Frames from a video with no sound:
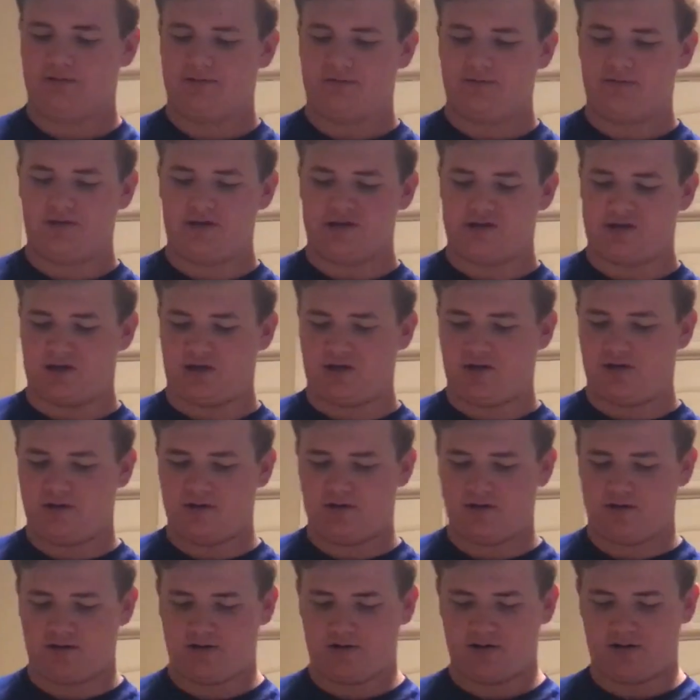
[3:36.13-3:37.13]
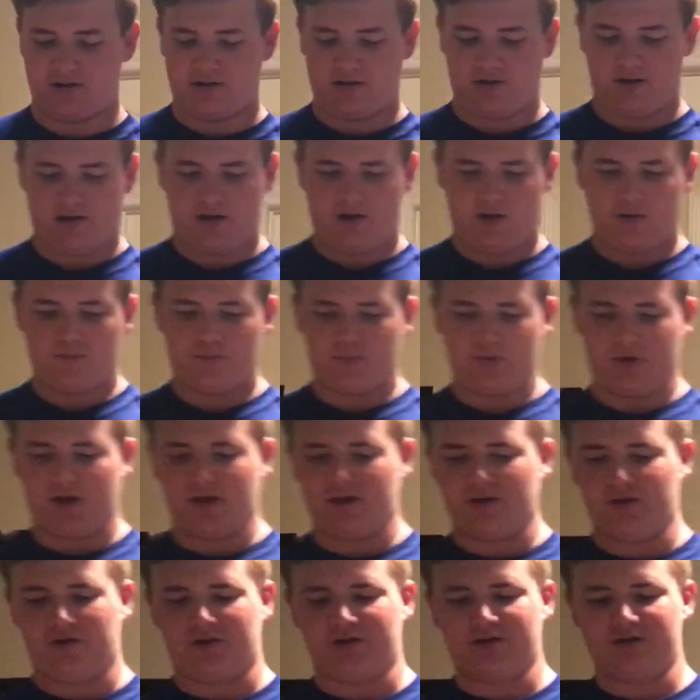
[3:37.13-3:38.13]
These are beat,
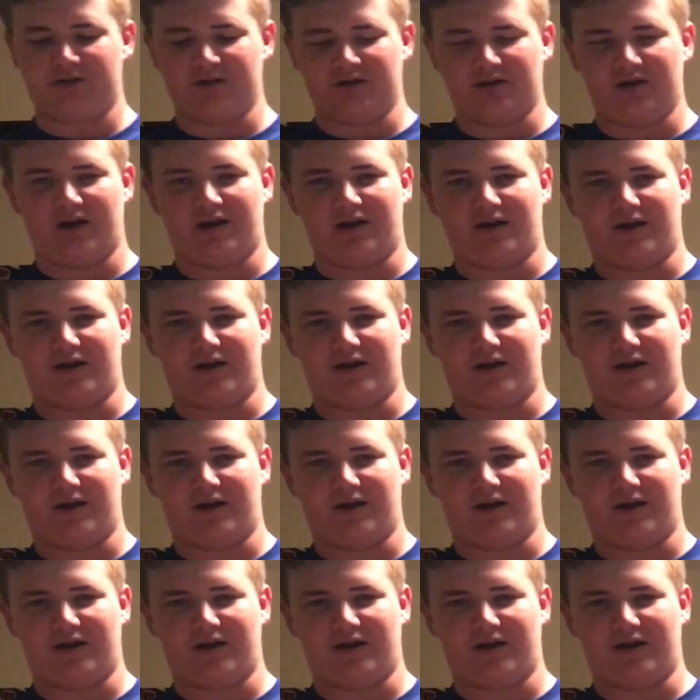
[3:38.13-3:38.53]
you can see